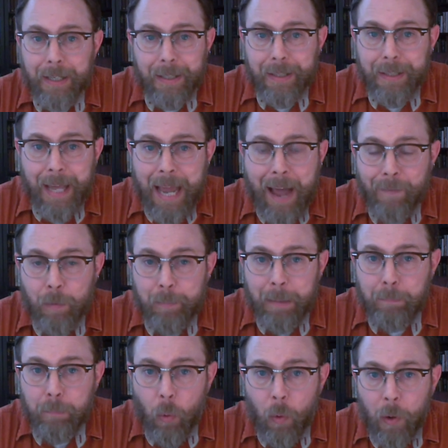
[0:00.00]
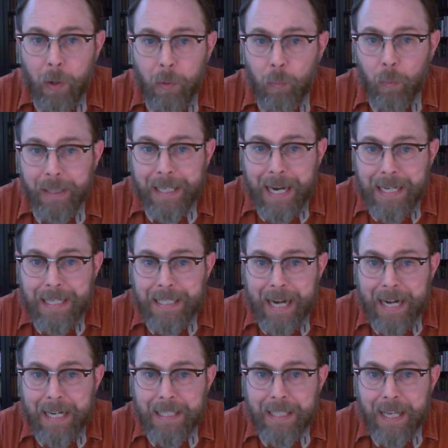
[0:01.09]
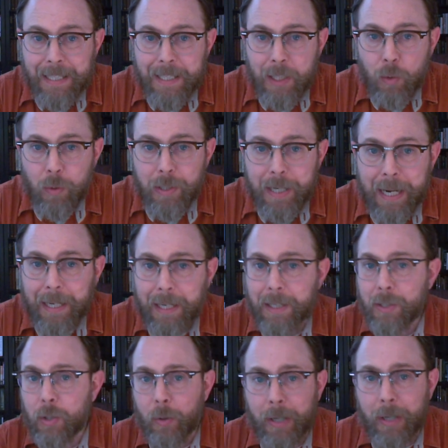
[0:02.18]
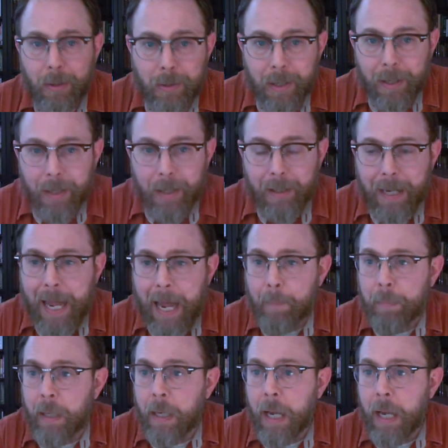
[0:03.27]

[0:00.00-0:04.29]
they haven't been born when the 1880 census was taken, so here's a little gap.